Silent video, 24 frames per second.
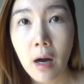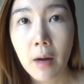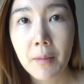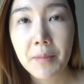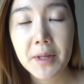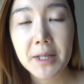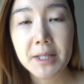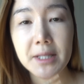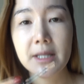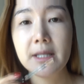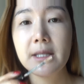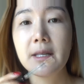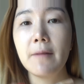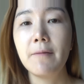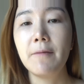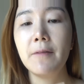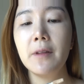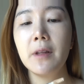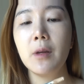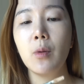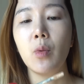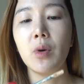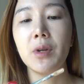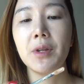This is
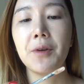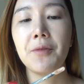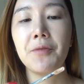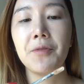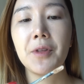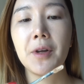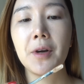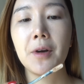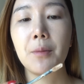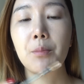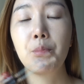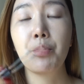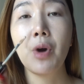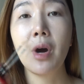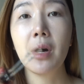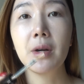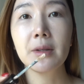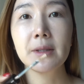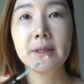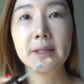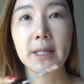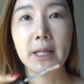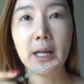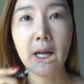definitely one of the
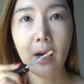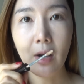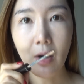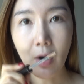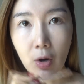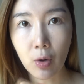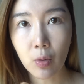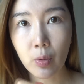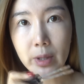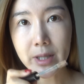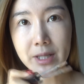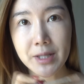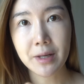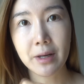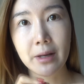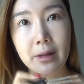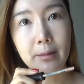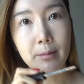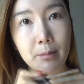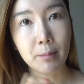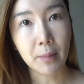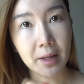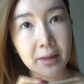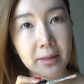products that I always
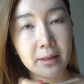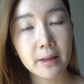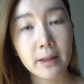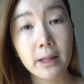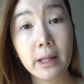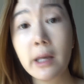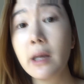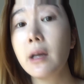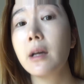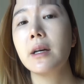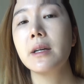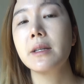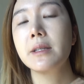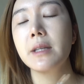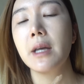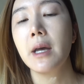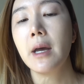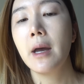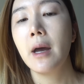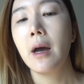got monthly, because